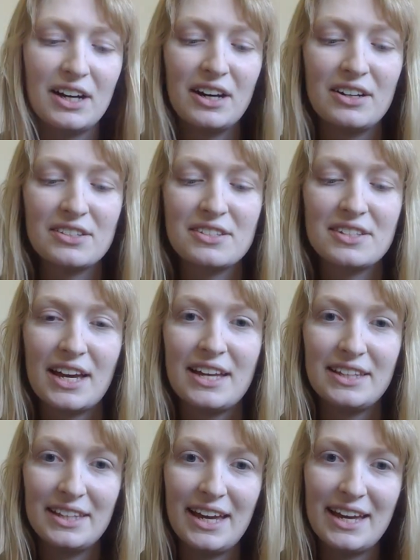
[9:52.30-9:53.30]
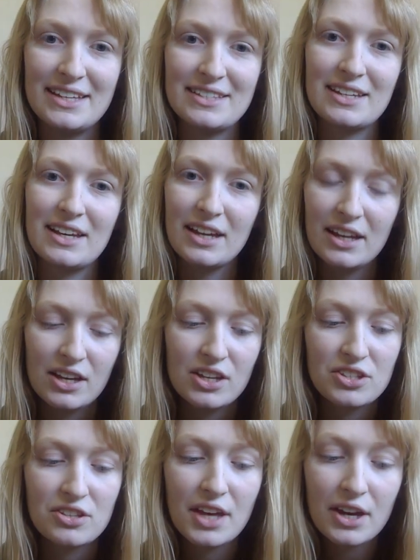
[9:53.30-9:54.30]
last 10 years.
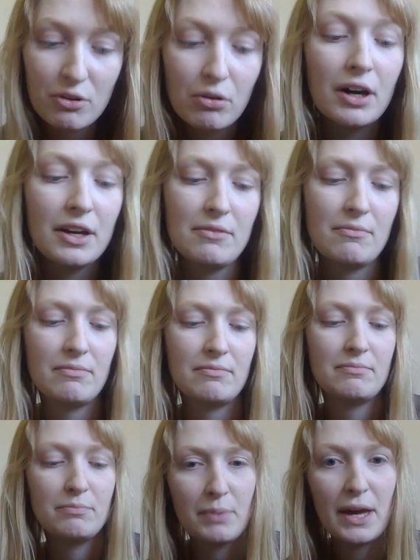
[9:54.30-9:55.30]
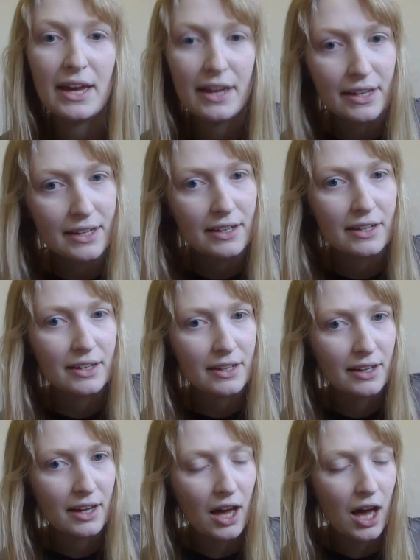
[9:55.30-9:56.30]
So they're quite big,
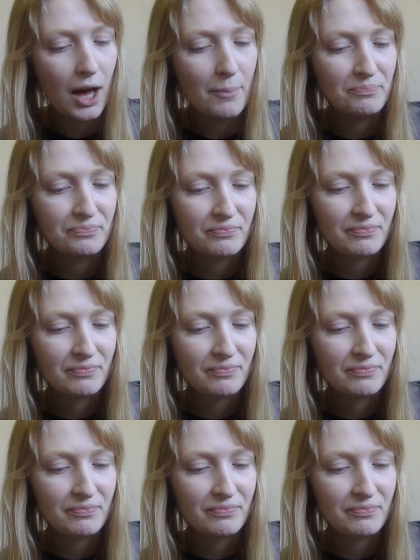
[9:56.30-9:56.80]
um,